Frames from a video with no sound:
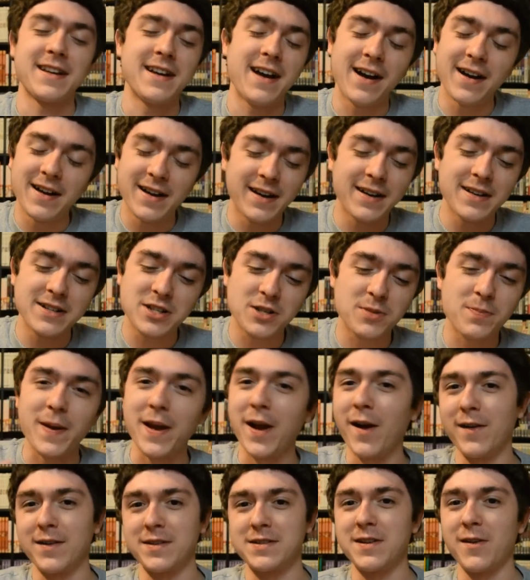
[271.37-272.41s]
Let, us let, just
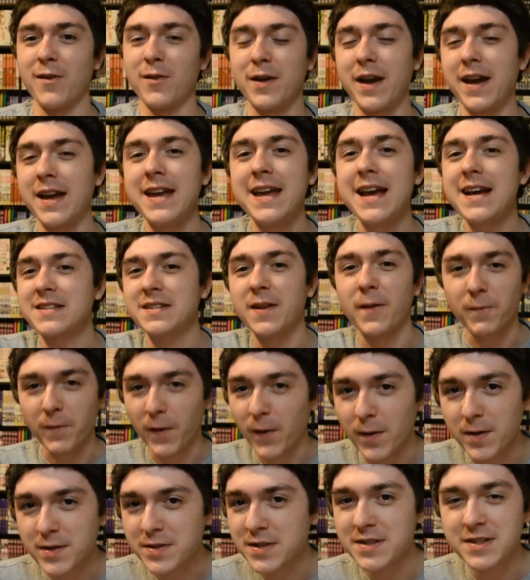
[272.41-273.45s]
be honest here, okay? He has the
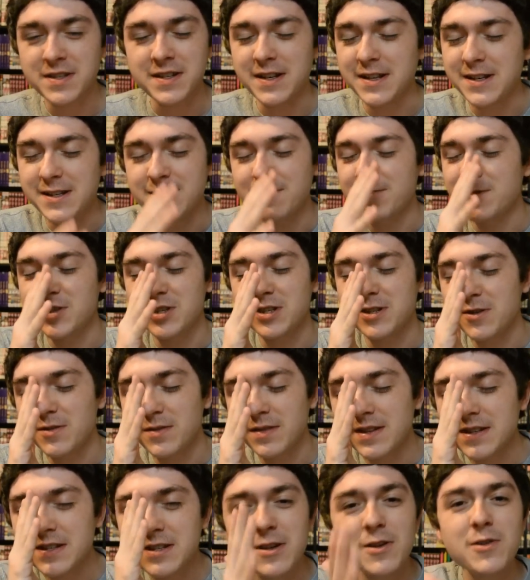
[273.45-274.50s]
forces. So just
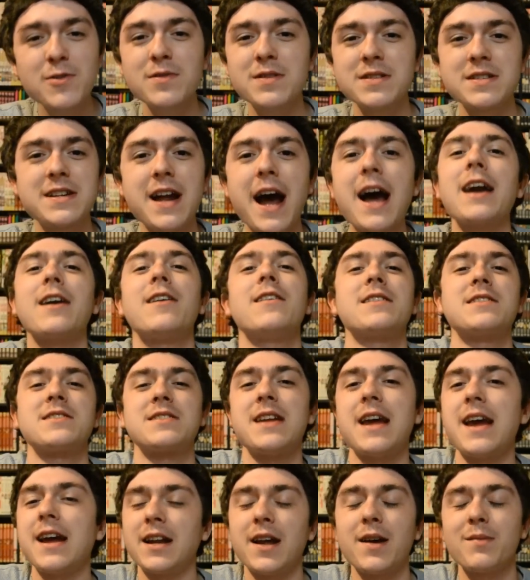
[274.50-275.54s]
this dude is not going to
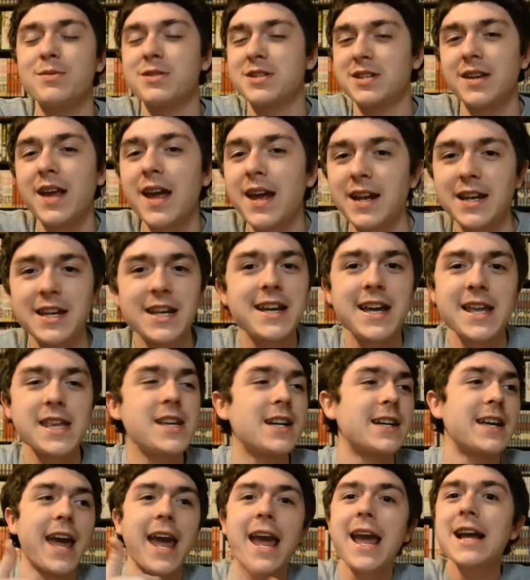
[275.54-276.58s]
stand up to Slayton. You,
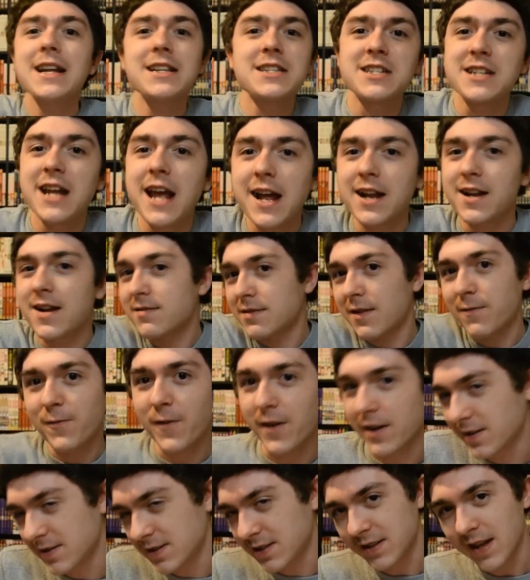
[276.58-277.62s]
you can't stand up to
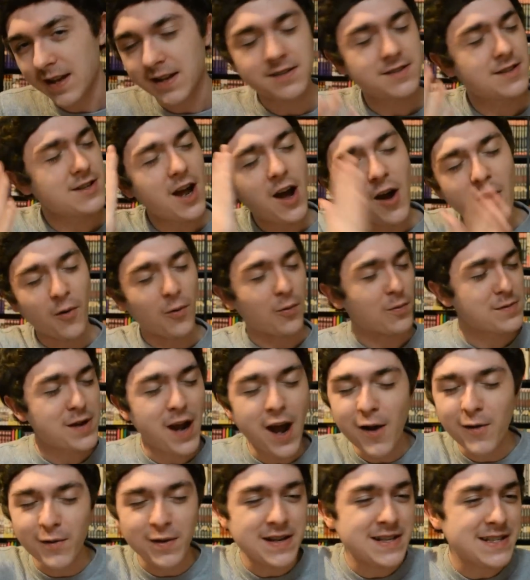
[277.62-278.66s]
fucking Slayton. No,
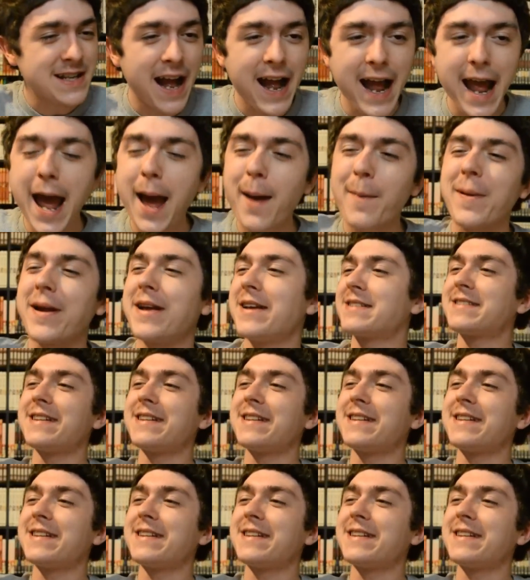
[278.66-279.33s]
no, it's not happening.